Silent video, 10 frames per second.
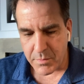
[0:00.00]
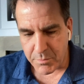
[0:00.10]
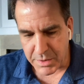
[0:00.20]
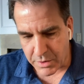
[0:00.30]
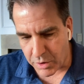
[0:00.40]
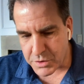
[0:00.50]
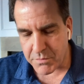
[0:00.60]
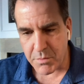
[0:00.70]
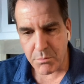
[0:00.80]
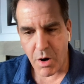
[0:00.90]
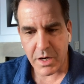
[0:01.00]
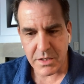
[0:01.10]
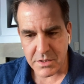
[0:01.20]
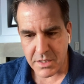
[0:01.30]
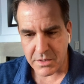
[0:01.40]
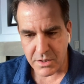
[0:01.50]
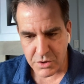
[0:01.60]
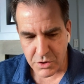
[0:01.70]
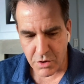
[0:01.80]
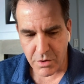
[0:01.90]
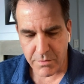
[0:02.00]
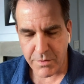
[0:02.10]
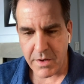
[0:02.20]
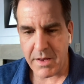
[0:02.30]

because of the markets that they serve